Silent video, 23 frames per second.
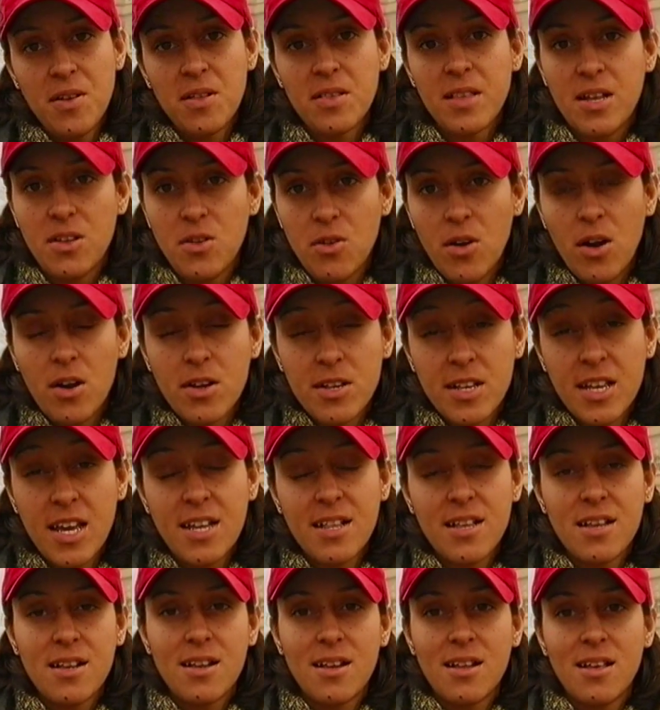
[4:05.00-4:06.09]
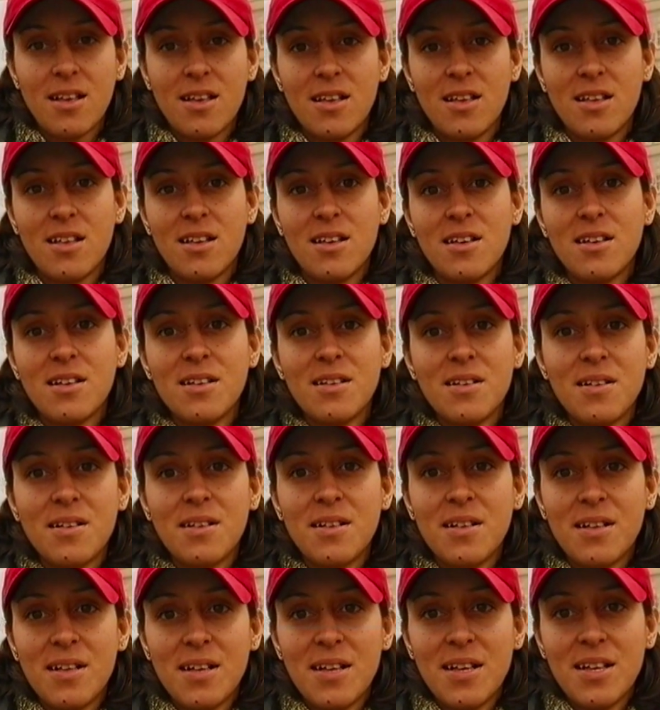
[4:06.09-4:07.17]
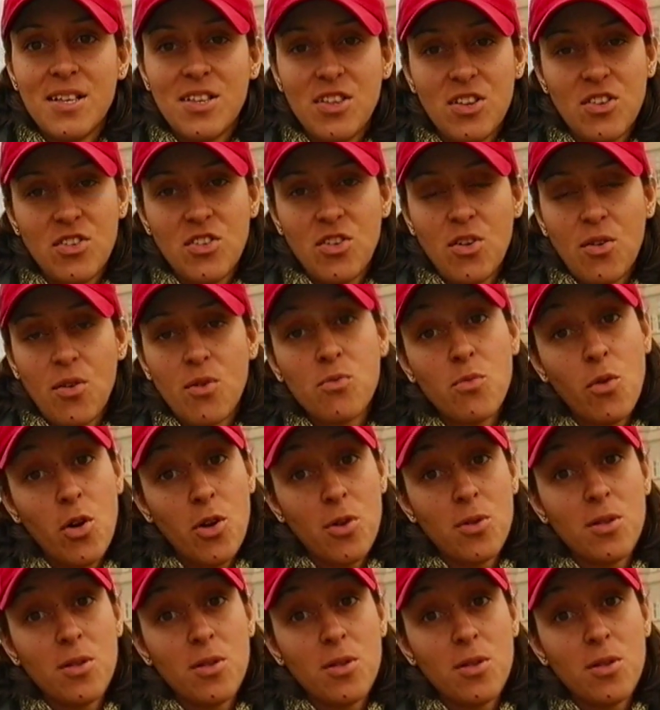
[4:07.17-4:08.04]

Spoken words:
Feel that you are skating. It's just your own